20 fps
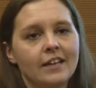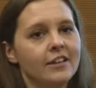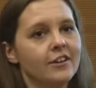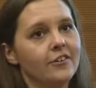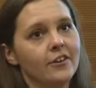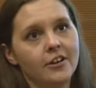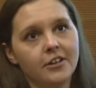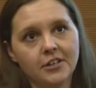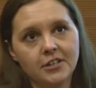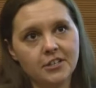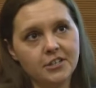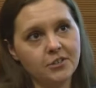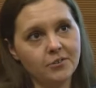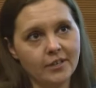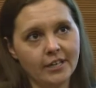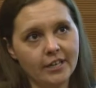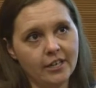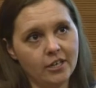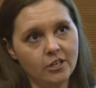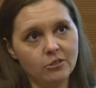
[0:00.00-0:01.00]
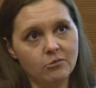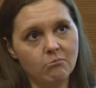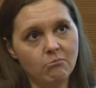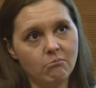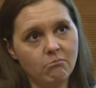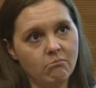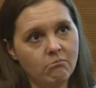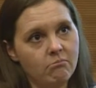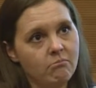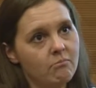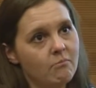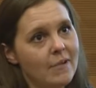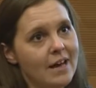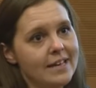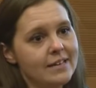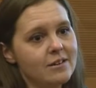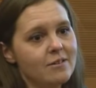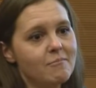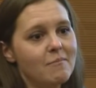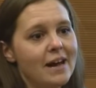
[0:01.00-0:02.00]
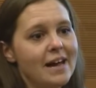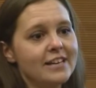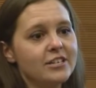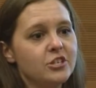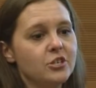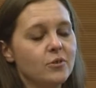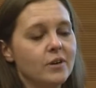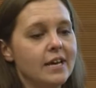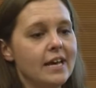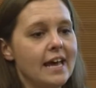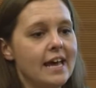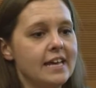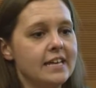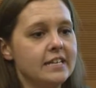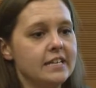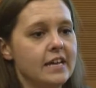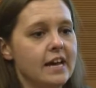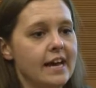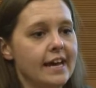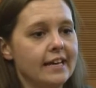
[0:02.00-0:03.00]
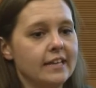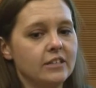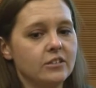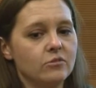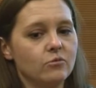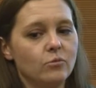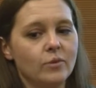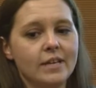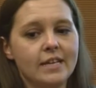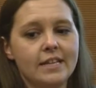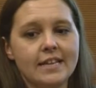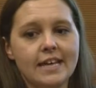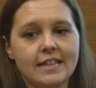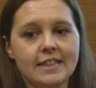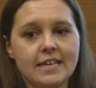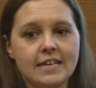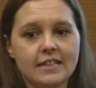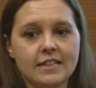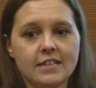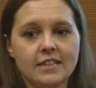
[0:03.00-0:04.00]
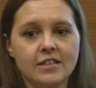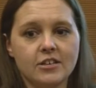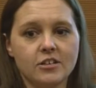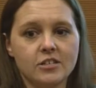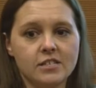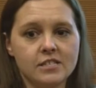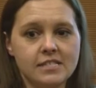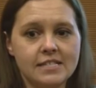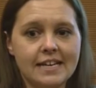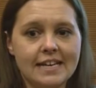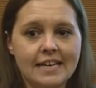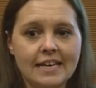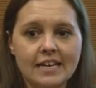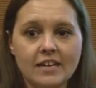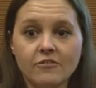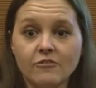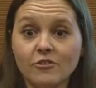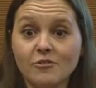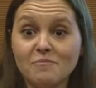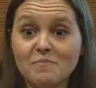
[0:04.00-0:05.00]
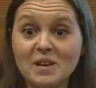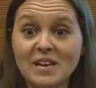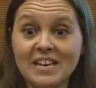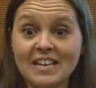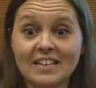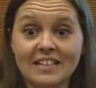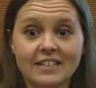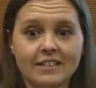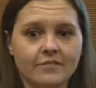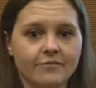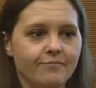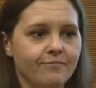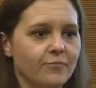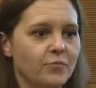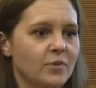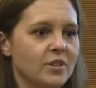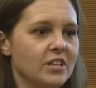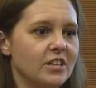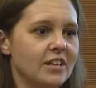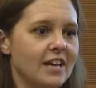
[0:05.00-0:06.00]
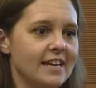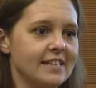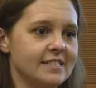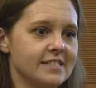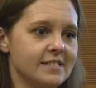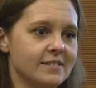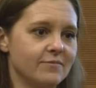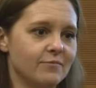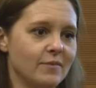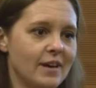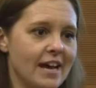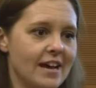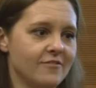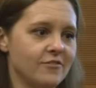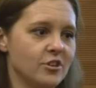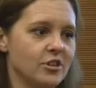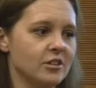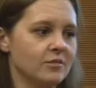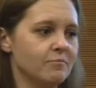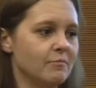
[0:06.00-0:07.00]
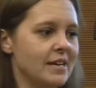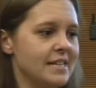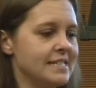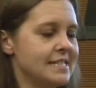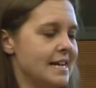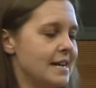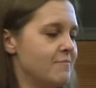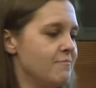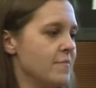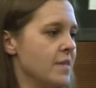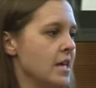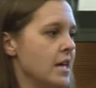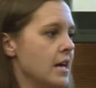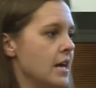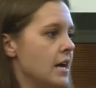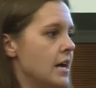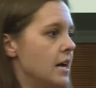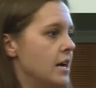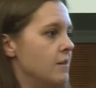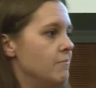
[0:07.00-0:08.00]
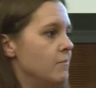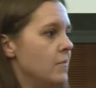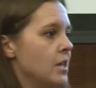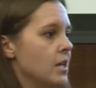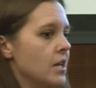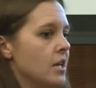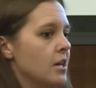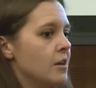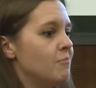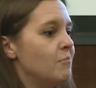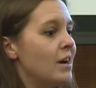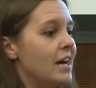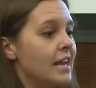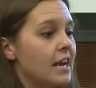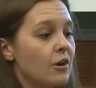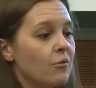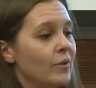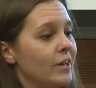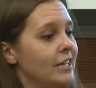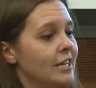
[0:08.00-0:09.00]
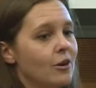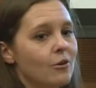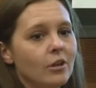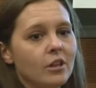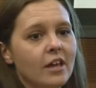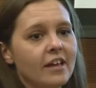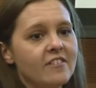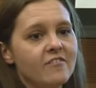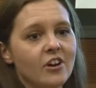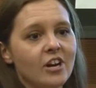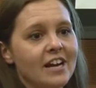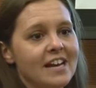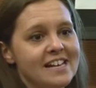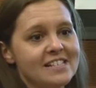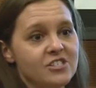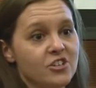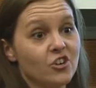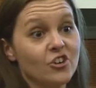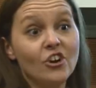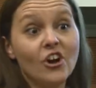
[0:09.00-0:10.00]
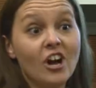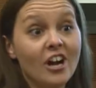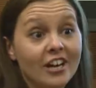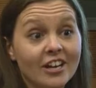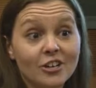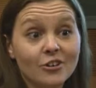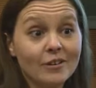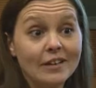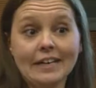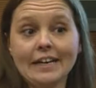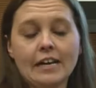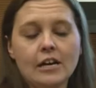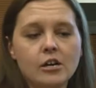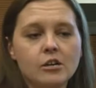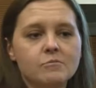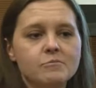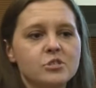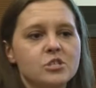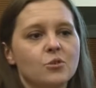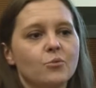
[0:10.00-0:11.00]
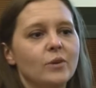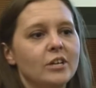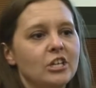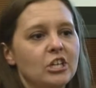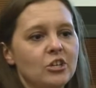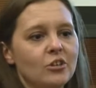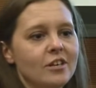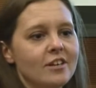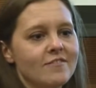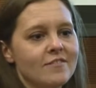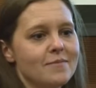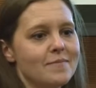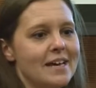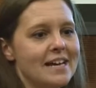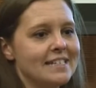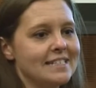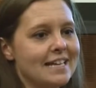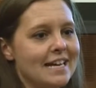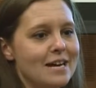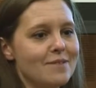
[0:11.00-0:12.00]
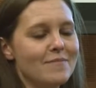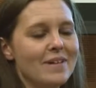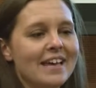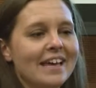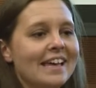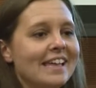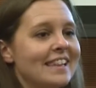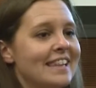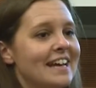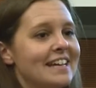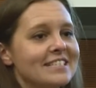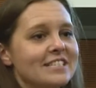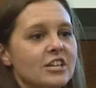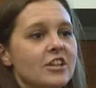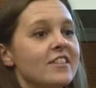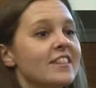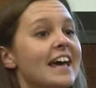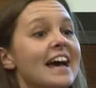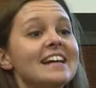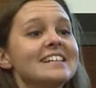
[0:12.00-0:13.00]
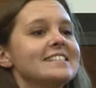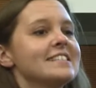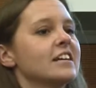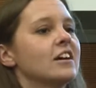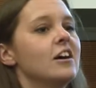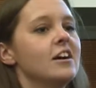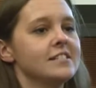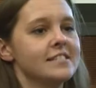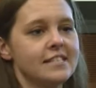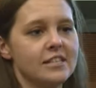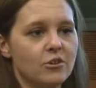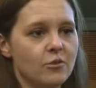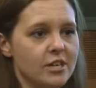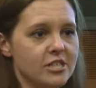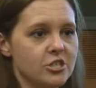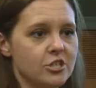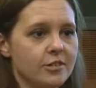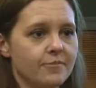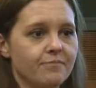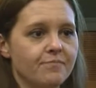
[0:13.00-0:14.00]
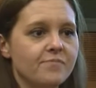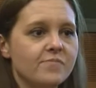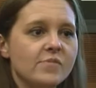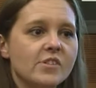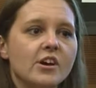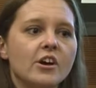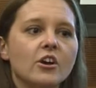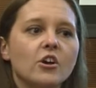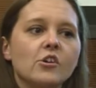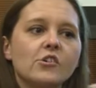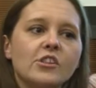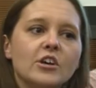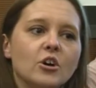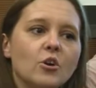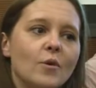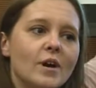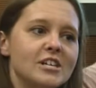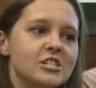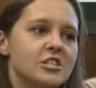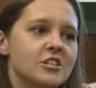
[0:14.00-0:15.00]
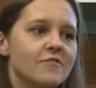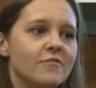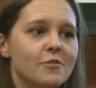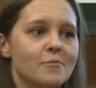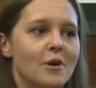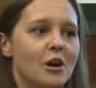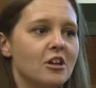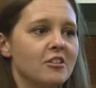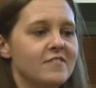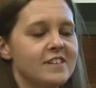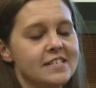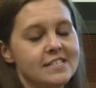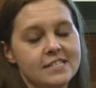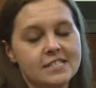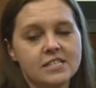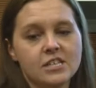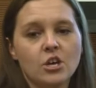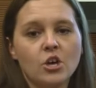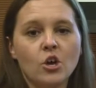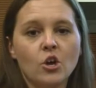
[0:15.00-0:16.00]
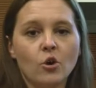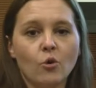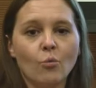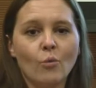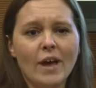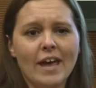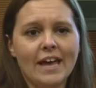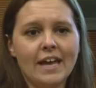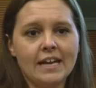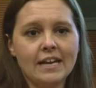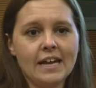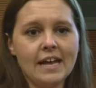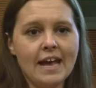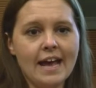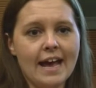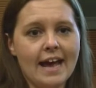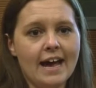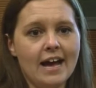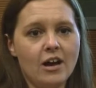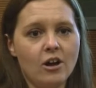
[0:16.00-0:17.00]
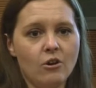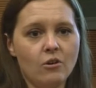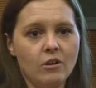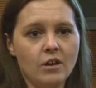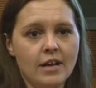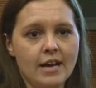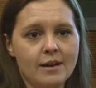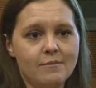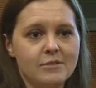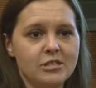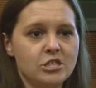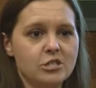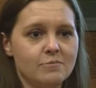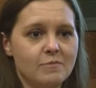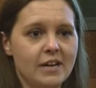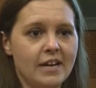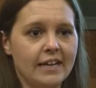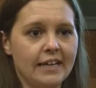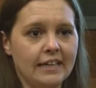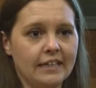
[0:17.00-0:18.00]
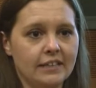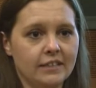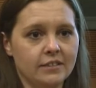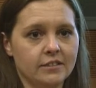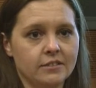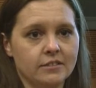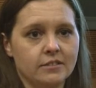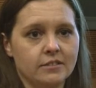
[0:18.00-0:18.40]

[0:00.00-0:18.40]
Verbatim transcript: They're not going to do it at home. Mine, mine do it at night when they think that they're sneaking from me, when the lights after bedtime. Um, but we know a lot of our guys are not going to read at home, so when do you give them that time? That's, that's the constant question. The, the question from all of this is when, how, how much money,